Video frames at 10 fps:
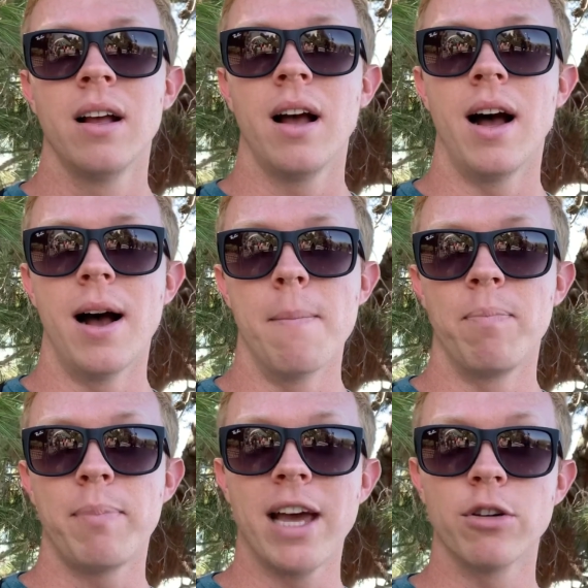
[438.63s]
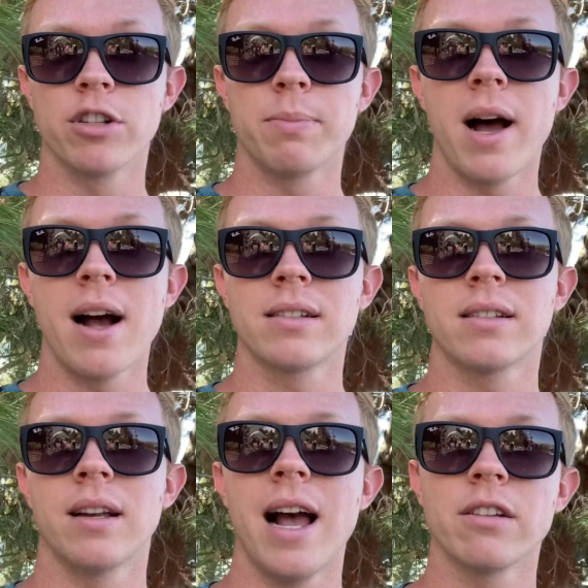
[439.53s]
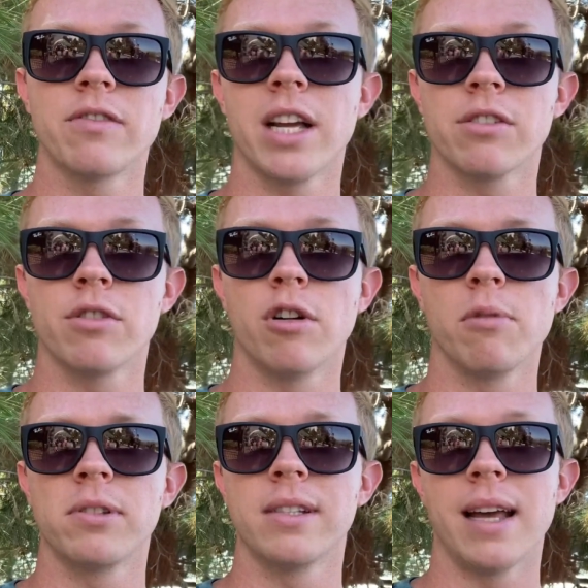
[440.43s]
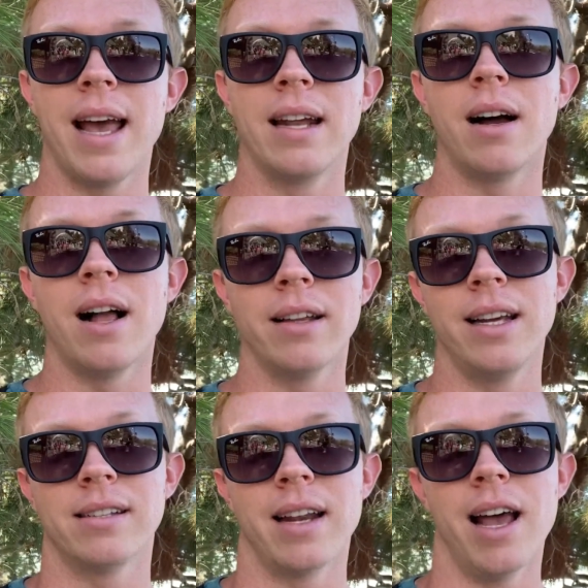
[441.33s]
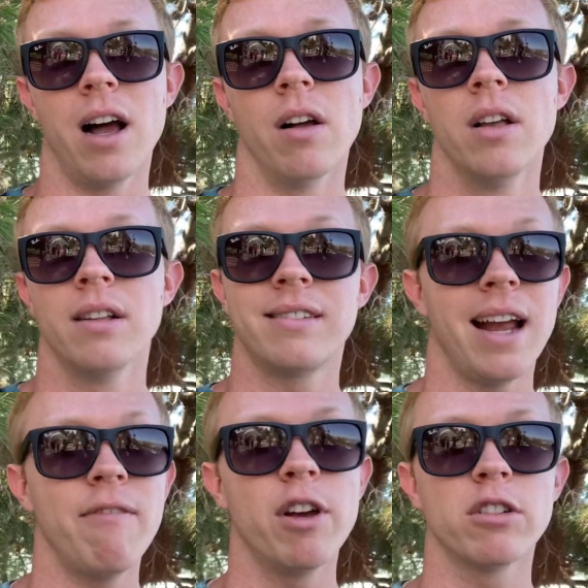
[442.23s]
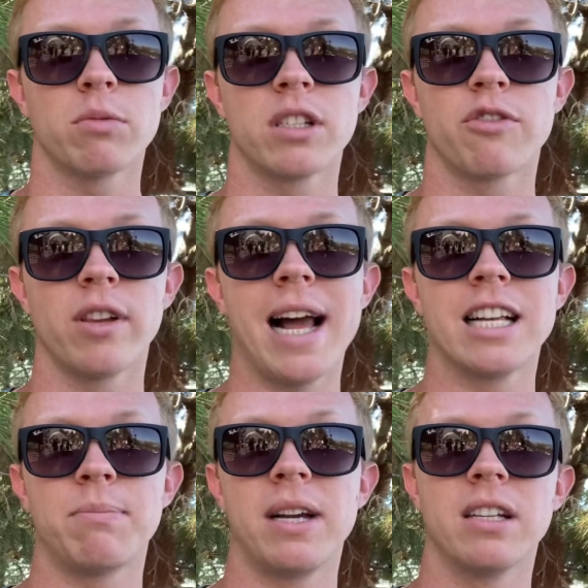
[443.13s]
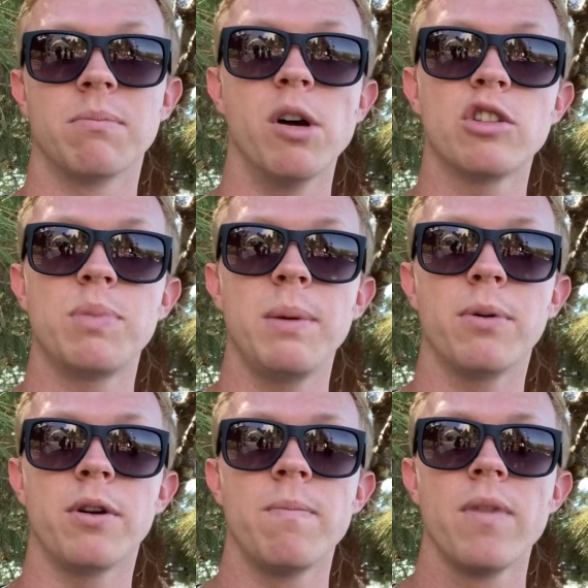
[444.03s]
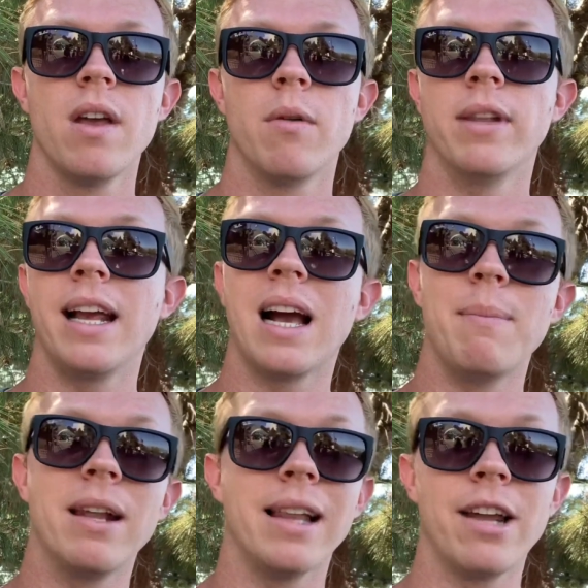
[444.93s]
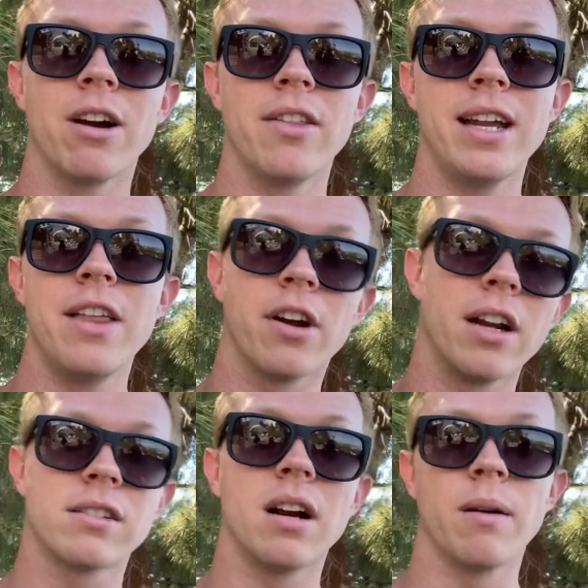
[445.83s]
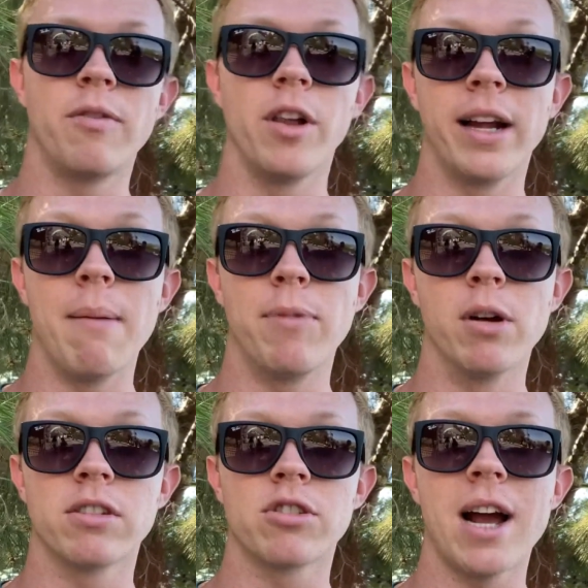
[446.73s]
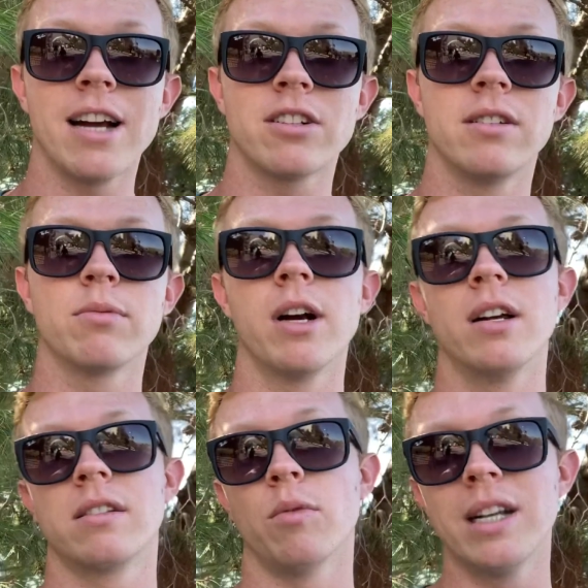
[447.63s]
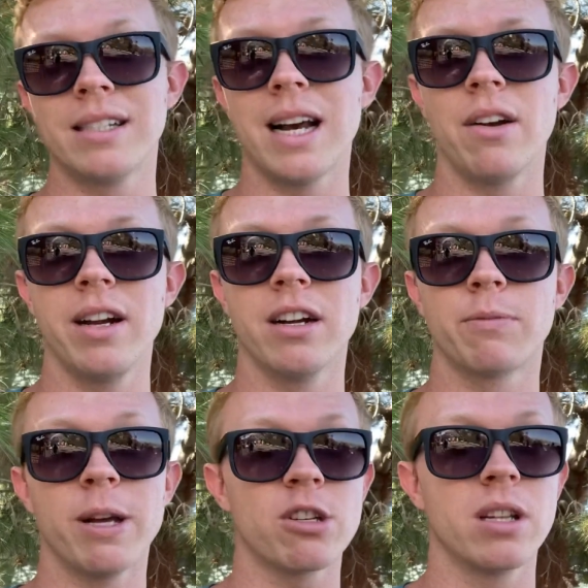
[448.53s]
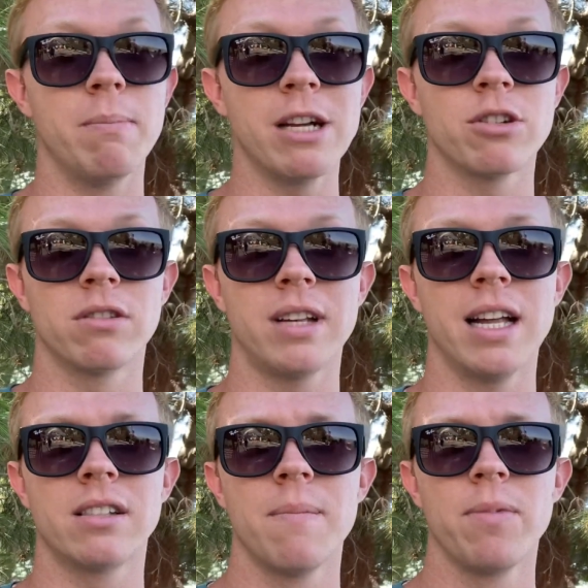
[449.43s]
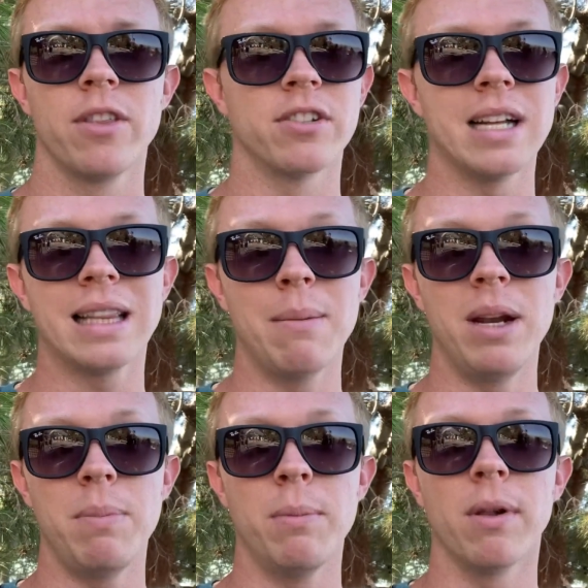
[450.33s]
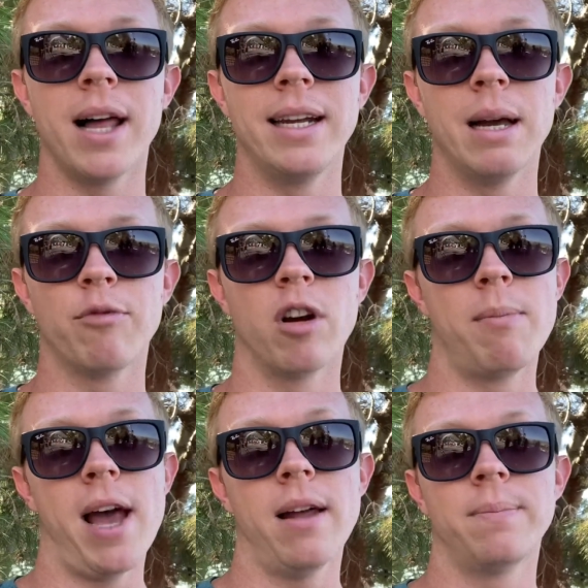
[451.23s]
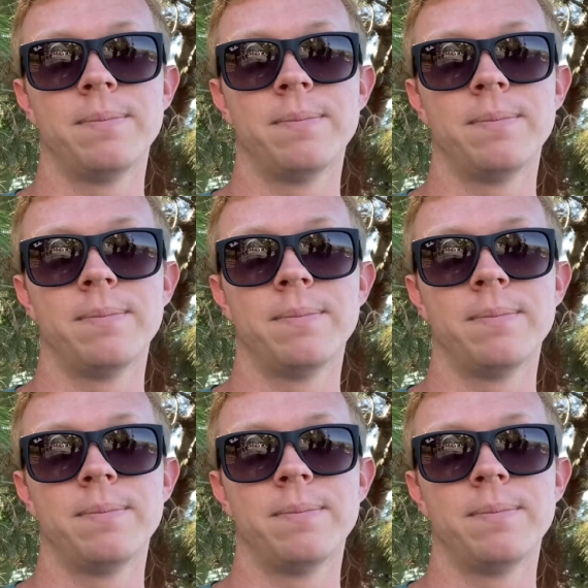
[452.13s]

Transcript: Pandora's Box, House of a Thousand Corpses, and Holidays in Hell. Save those ones for last, because most people, when they come in later on the day, they're going to start filling up those attractions, whereas the ones down here, especially in the Metro sets, there's not that many people lined up for them yet.